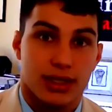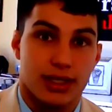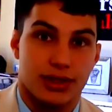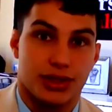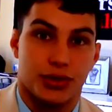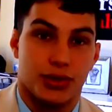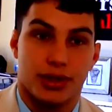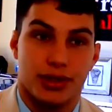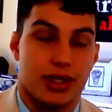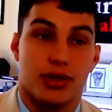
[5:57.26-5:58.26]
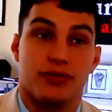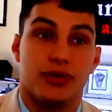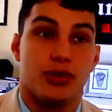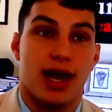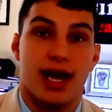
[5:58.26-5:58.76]
in short, if
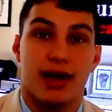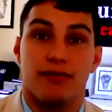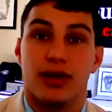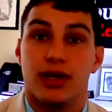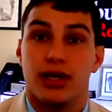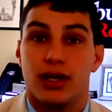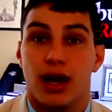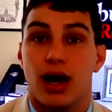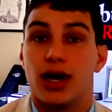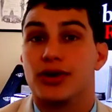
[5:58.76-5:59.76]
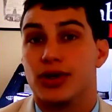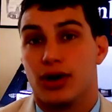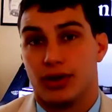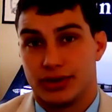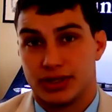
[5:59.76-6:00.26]
you have
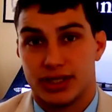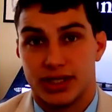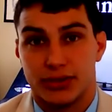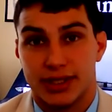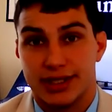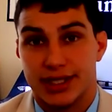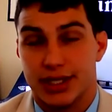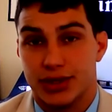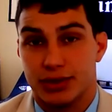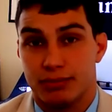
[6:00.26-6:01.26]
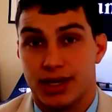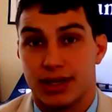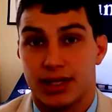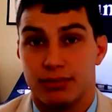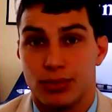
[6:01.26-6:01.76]
$100 decrease in your
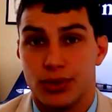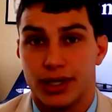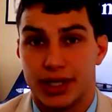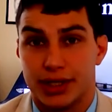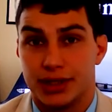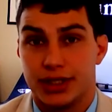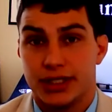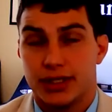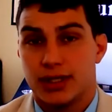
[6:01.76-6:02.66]
monthly mortgage